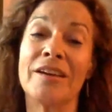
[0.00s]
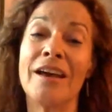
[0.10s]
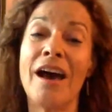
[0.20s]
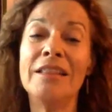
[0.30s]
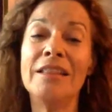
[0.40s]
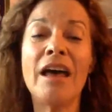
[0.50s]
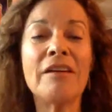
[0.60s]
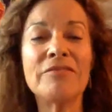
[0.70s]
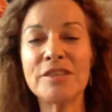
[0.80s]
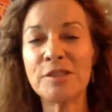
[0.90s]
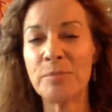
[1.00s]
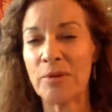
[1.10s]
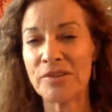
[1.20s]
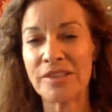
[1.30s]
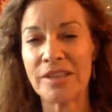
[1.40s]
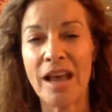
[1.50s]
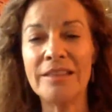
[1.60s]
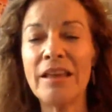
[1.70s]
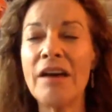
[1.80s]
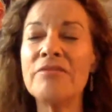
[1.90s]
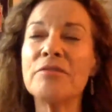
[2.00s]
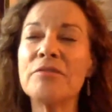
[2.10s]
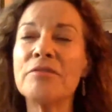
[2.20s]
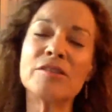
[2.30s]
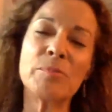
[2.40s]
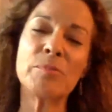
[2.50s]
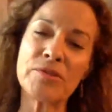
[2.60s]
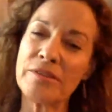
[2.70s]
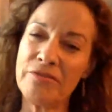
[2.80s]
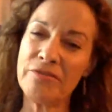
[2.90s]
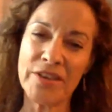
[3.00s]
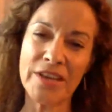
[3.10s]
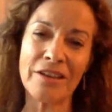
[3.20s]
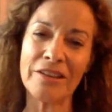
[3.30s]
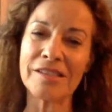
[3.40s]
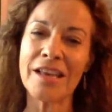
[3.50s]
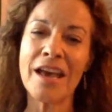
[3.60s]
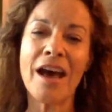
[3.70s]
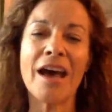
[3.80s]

I love this person. I love the way this person feels.